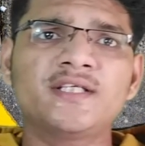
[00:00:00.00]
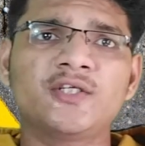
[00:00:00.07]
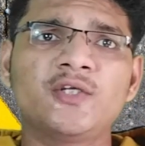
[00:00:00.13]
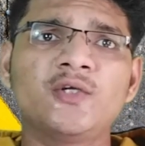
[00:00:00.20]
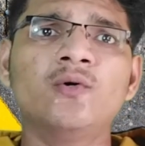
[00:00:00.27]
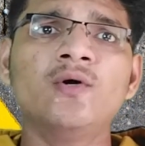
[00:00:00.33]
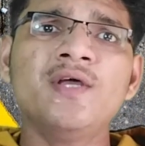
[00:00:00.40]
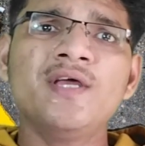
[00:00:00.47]

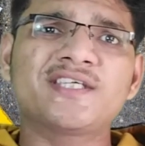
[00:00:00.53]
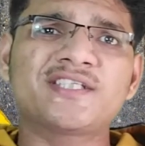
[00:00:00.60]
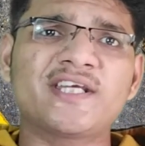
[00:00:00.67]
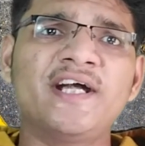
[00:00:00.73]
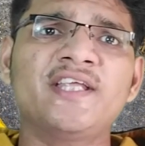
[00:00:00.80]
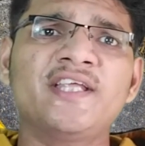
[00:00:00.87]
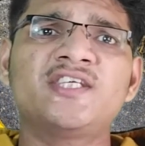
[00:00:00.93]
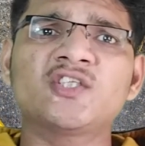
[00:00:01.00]
new
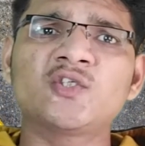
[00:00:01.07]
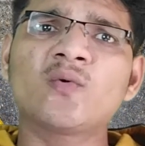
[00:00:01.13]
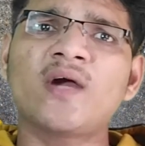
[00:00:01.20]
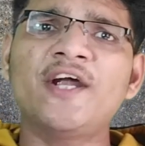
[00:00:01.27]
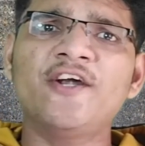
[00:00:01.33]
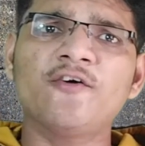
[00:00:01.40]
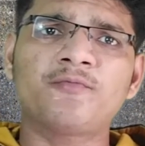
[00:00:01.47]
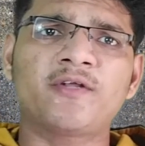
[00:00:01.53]
strategies, new
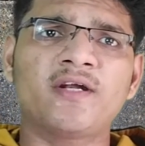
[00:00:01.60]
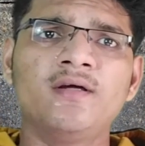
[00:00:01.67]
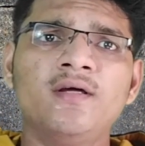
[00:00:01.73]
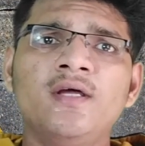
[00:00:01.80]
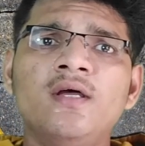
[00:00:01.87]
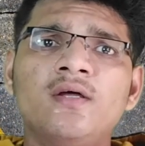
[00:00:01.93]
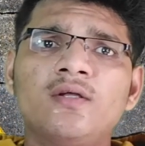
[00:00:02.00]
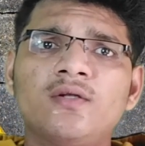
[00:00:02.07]
kind
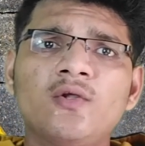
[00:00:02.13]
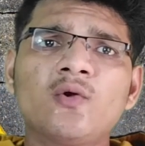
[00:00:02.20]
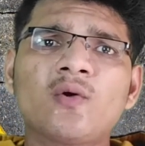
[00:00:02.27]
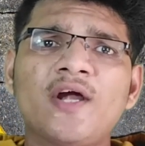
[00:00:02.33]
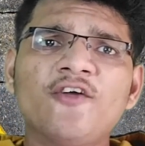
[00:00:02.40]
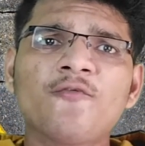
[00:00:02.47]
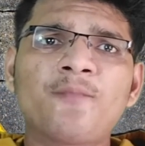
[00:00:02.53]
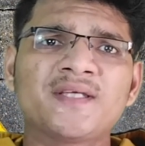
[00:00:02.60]

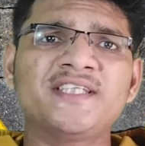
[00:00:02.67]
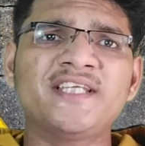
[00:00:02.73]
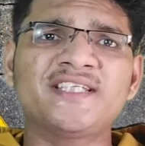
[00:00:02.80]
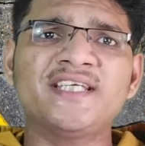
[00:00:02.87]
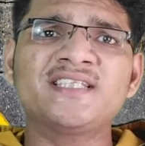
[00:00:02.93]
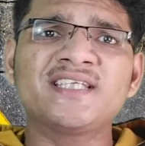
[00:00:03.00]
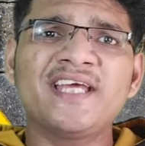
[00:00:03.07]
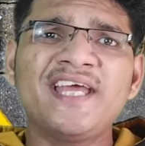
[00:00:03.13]
of
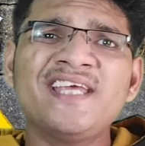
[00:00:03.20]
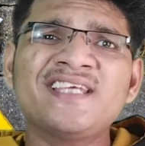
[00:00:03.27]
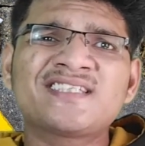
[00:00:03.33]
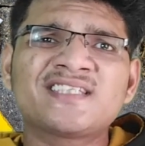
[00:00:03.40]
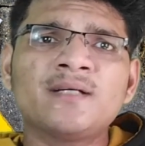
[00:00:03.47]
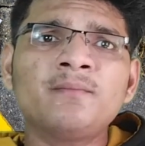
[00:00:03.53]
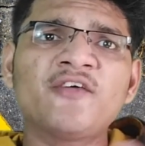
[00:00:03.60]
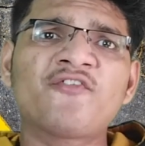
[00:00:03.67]
businesses
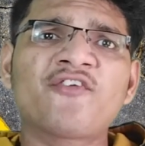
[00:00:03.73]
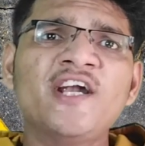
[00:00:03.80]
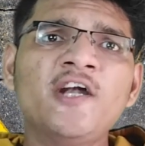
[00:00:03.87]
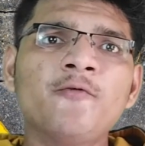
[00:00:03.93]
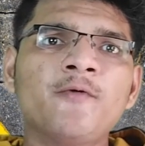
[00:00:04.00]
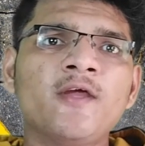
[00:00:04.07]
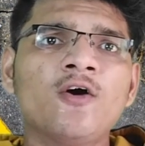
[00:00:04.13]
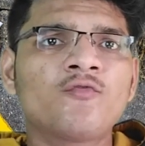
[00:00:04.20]
is some
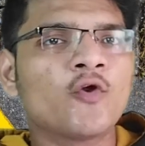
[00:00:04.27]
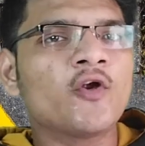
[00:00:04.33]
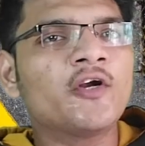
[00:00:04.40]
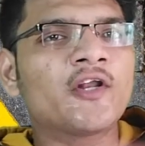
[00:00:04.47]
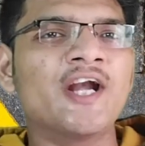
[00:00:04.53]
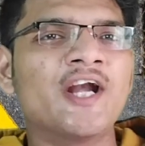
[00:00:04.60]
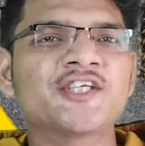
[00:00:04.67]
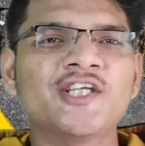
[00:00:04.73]
different way of
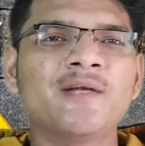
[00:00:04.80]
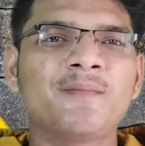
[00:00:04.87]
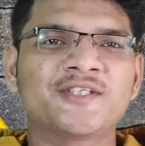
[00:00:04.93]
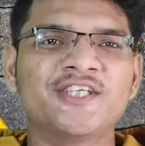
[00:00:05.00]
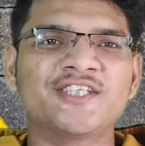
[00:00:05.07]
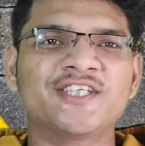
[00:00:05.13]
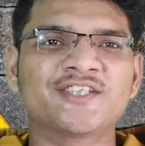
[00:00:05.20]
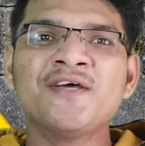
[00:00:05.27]
doing traditional
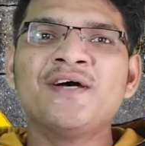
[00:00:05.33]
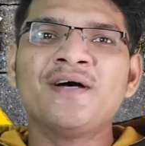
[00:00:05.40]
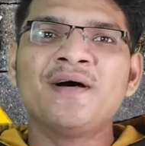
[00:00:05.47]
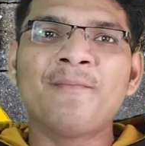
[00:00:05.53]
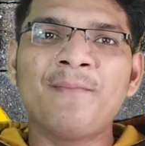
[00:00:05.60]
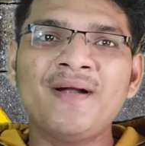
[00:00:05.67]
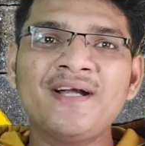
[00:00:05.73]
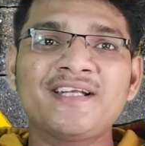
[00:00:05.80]
businesses,
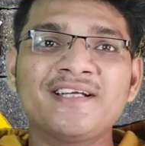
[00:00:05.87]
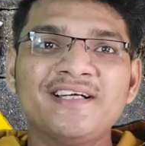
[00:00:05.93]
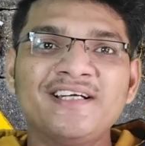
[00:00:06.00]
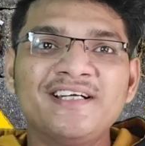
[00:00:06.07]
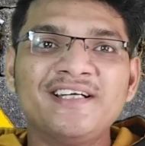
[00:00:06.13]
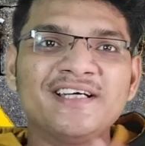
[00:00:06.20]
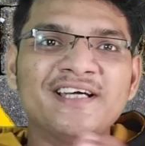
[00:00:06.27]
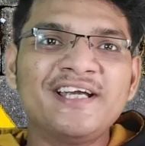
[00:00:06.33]
but
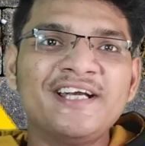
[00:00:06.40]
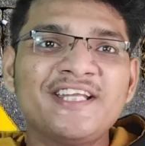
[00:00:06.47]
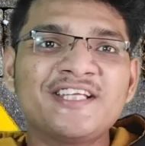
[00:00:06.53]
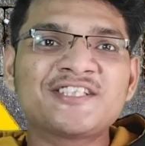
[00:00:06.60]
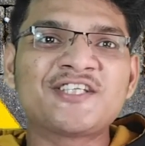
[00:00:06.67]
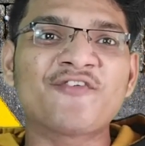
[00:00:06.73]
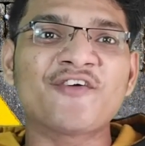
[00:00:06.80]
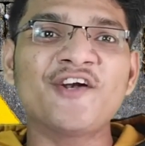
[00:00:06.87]
it
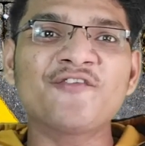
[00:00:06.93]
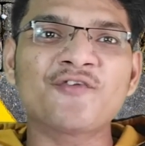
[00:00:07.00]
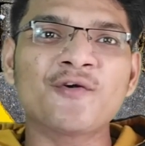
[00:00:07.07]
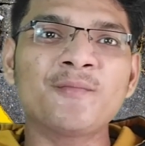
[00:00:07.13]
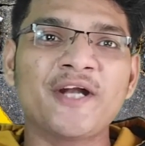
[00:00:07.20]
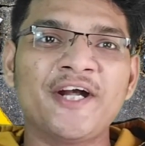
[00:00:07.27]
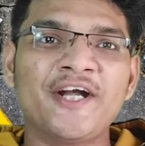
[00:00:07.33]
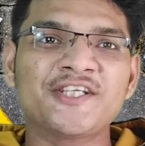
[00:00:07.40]
is different
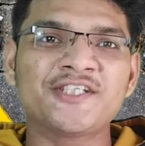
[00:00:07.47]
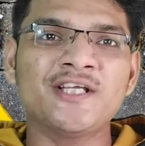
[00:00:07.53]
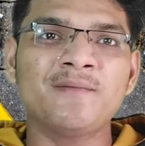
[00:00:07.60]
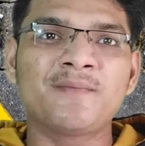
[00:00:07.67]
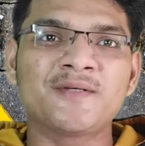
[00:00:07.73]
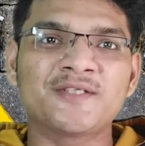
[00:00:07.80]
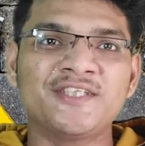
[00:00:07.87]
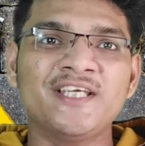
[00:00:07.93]
from
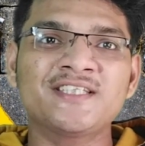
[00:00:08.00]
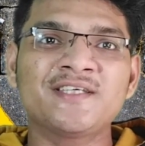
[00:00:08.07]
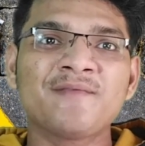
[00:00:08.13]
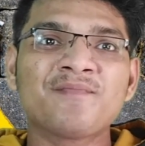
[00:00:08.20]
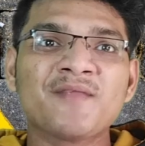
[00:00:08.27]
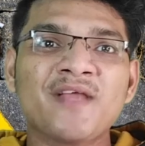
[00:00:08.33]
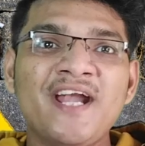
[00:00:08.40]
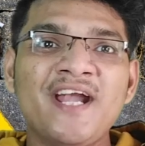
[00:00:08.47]
traditional
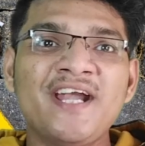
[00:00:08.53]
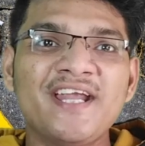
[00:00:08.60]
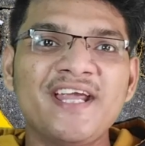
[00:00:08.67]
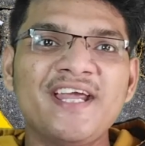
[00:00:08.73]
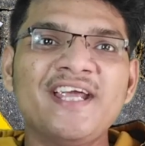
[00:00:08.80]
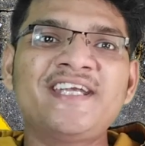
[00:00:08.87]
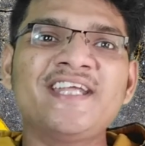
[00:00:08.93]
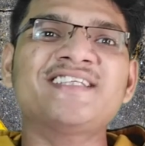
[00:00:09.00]
business,
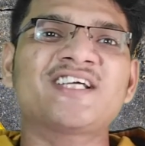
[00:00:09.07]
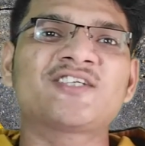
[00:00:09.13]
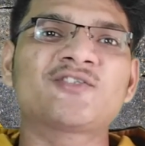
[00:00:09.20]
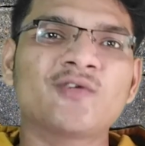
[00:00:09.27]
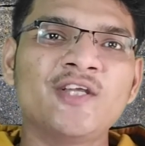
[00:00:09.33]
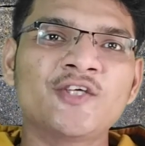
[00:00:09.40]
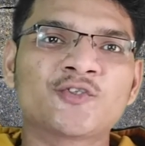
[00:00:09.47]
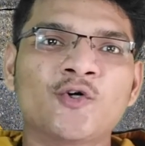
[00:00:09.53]
and it has
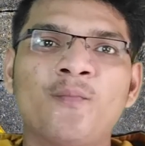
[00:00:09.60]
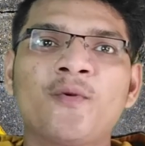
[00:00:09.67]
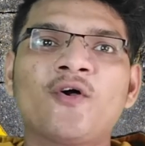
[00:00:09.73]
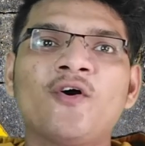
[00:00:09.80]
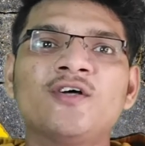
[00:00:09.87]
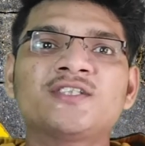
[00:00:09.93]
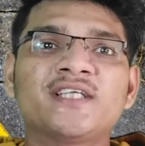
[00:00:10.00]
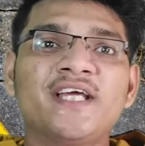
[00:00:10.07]
actually scope,
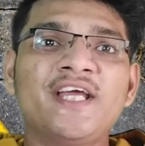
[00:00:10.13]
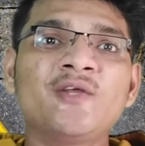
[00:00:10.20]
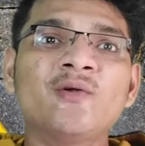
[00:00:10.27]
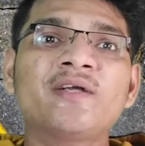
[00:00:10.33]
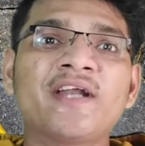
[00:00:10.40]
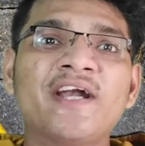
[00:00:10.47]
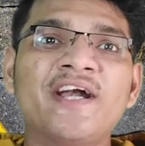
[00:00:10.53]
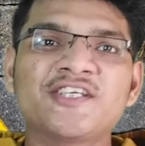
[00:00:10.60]
because in
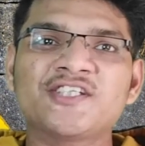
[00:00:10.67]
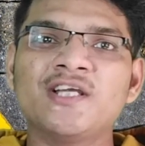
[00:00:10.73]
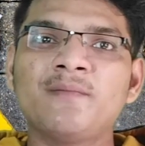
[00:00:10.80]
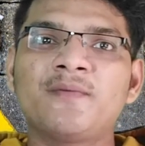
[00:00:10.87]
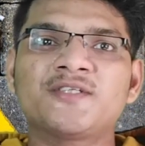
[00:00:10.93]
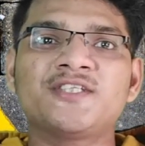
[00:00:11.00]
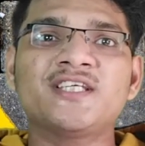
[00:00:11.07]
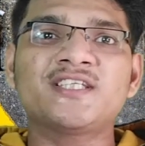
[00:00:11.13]
your traditional
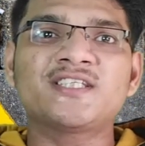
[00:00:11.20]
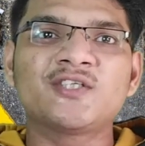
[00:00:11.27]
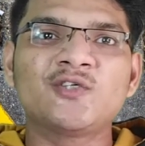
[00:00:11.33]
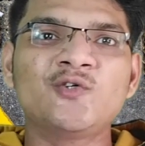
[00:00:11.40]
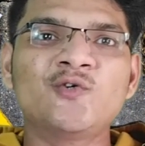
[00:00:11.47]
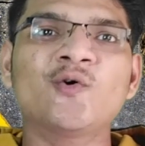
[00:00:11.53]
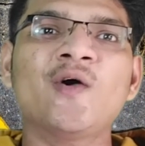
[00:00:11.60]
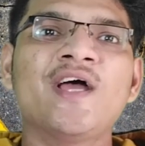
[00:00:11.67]

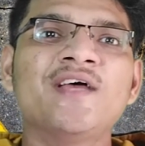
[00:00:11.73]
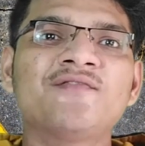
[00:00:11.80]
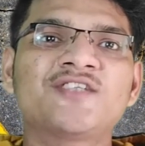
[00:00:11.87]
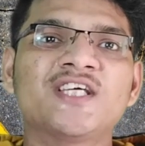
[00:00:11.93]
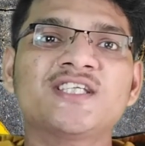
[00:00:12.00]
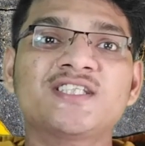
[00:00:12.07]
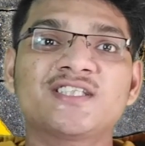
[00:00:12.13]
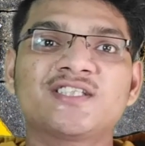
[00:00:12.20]
business you have
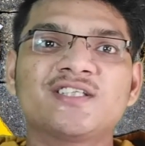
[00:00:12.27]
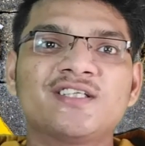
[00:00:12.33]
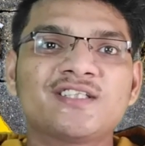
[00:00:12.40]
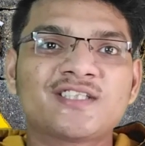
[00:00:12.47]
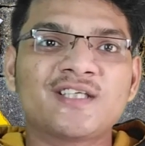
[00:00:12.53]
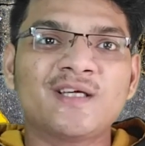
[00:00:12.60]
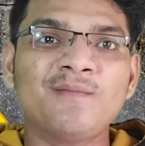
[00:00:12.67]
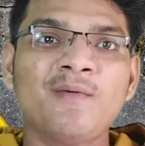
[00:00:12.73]
just
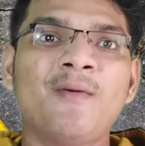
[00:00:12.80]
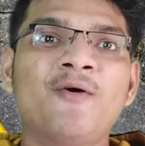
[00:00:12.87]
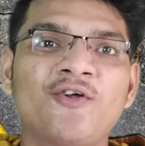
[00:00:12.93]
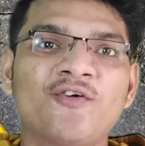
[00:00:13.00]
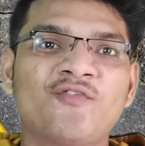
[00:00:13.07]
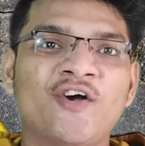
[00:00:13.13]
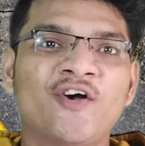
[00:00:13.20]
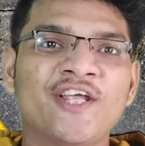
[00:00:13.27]
some
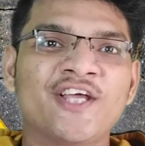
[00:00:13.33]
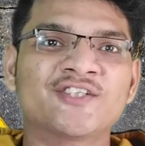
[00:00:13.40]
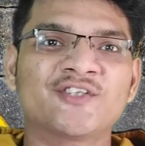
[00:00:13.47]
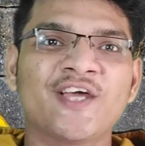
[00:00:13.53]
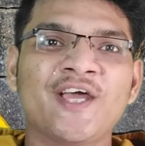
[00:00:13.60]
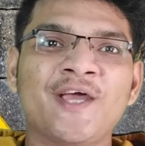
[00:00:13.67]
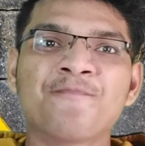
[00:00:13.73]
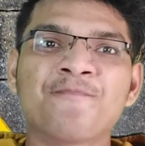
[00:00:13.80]
amount of audience,
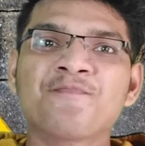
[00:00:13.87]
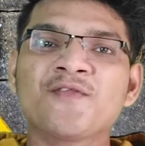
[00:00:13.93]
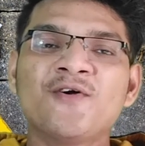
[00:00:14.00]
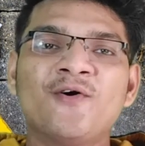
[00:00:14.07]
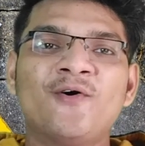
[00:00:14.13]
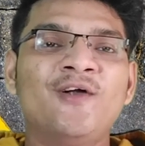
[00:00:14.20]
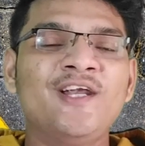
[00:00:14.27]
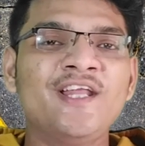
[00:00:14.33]
okay,
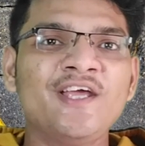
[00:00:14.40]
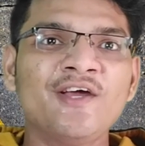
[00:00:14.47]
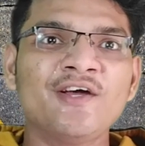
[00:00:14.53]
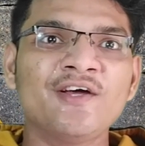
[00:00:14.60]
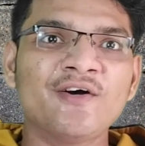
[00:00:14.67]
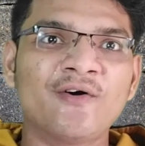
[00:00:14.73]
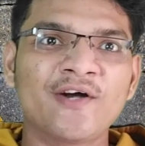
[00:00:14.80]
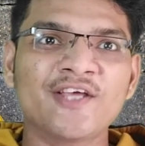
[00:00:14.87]
only
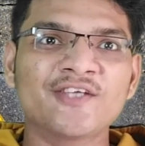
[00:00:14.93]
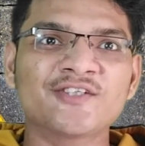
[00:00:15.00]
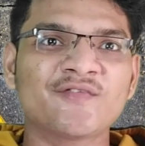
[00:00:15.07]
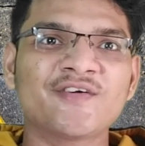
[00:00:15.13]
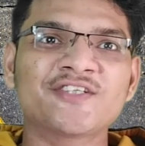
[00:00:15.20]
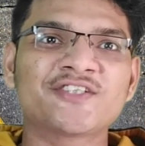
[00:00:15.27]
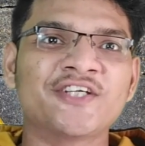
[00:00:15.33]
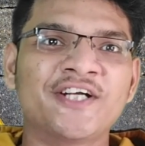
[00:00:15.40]
audience of
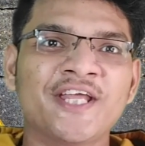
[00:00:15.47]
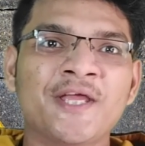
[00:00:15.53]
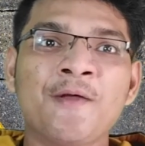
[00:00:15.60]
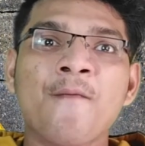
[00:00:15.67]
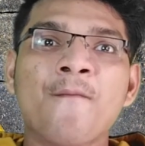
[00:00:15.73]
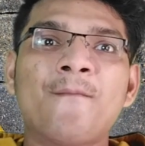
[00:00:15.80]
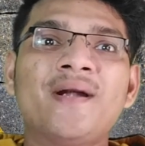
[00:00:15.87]
your city.